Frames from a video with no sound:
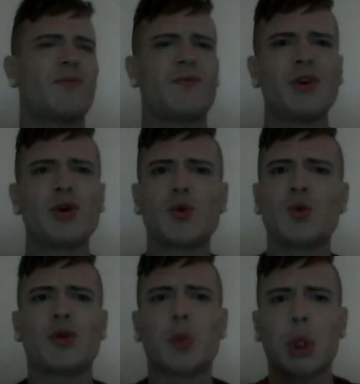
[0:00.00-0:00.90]
filled
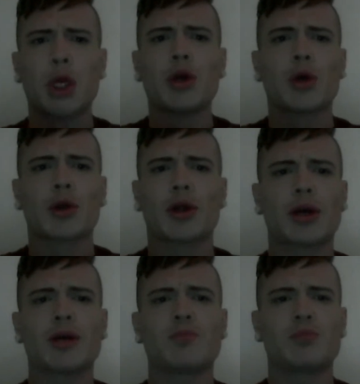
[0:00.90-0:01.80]
with fear,
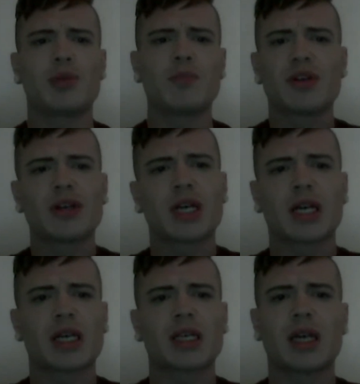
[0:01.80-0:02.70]
like people are
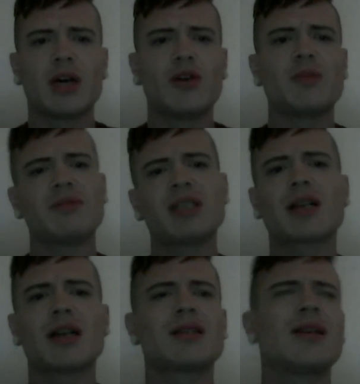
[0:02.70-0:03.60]
gonna kill me,
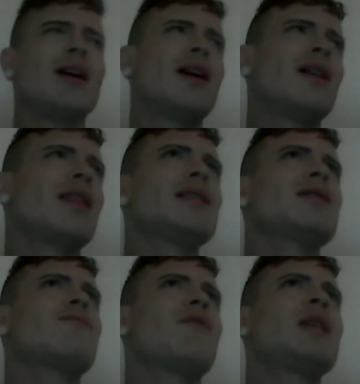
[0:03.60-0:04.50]
because
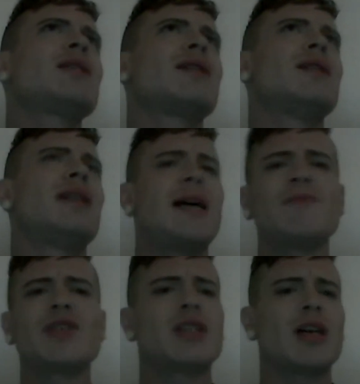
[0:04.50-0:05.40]
let's face it,
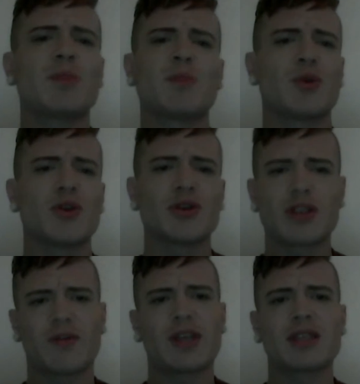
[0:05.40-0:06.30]
I'm the type of
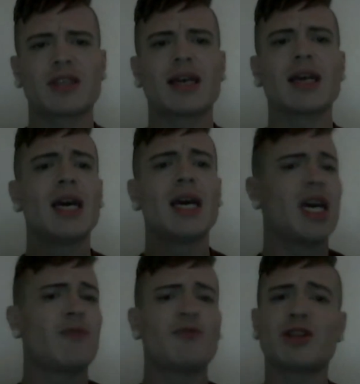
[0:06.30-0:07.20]
person that's like,
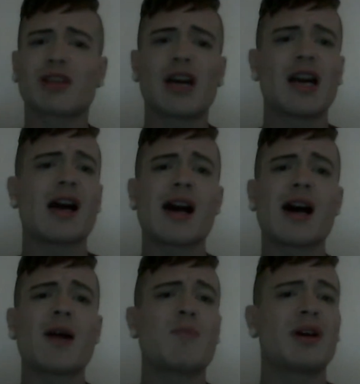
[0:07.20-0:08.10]
if it's gonna
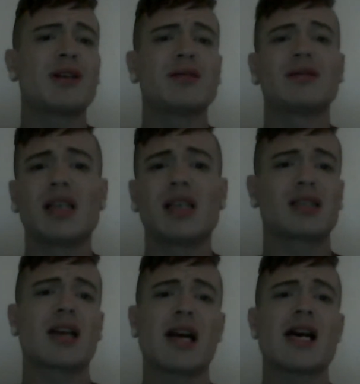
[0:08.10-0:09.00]
happen,
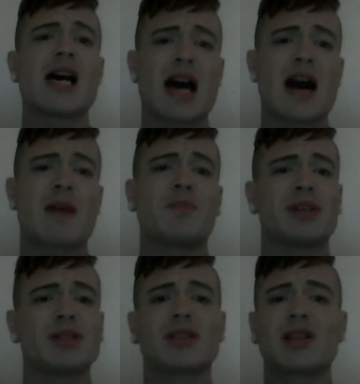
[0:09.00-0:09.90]
it's gonna
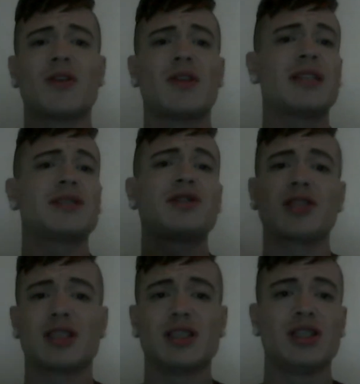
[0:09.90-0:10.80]
happen, so let's
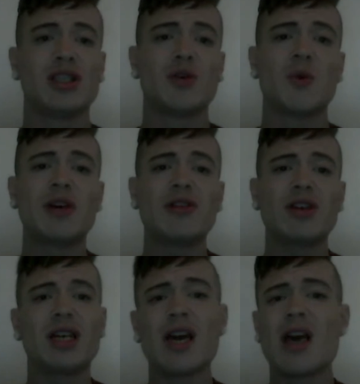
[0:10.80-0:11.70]
just deal with
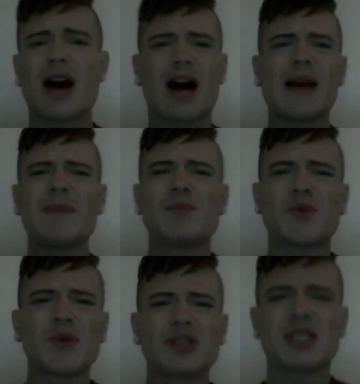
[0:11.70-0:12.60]
it. I'm
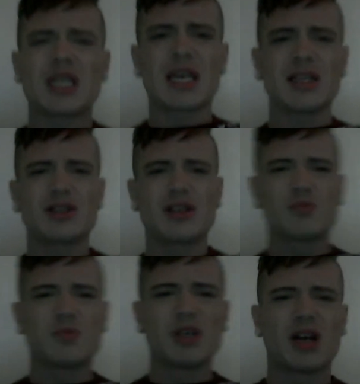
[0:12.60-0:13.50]
more just
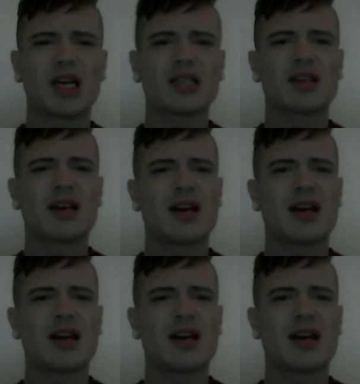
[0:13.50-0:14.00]
anxious because